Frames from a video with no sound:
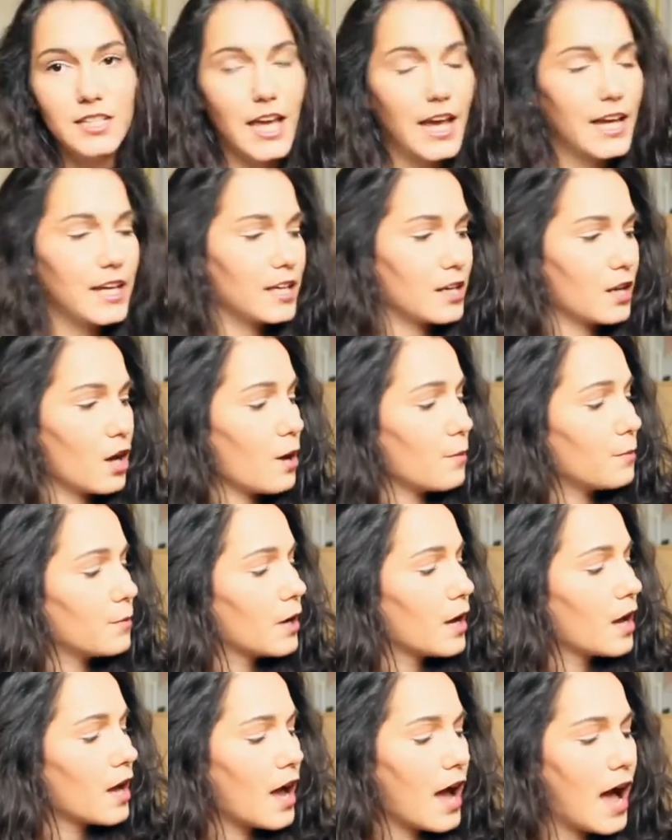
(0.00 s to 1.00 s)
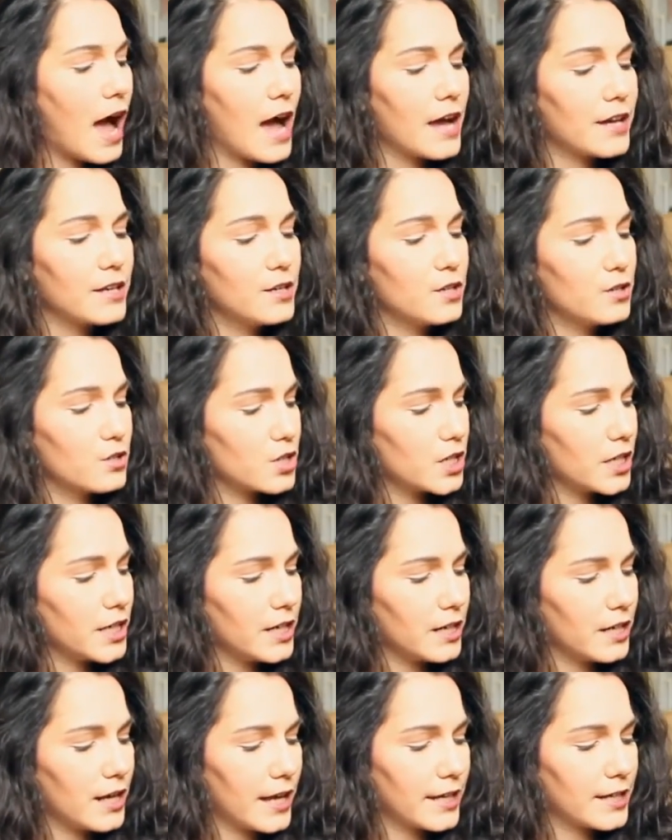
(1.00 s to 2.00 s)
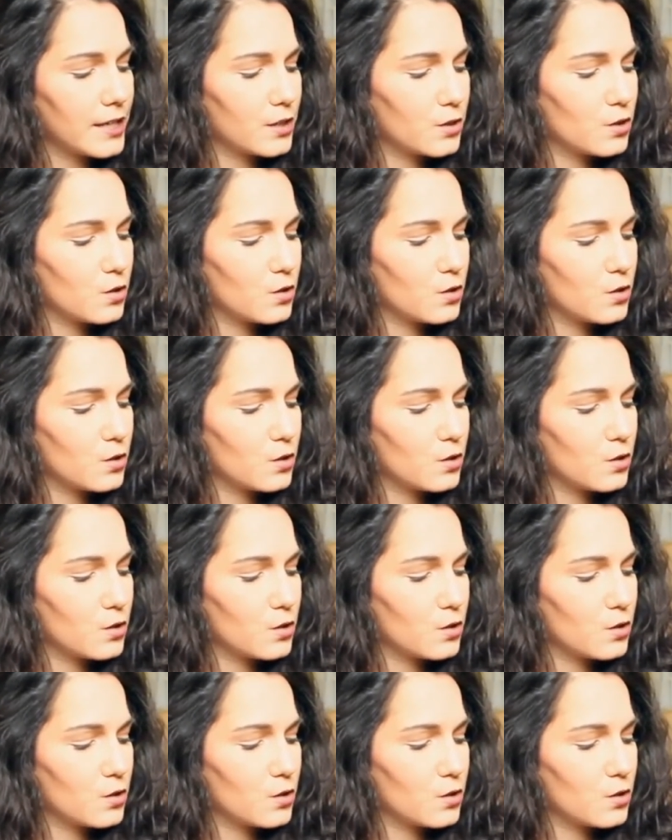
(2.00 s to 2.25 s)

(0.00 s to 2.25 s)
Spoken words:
tie it up. I usually like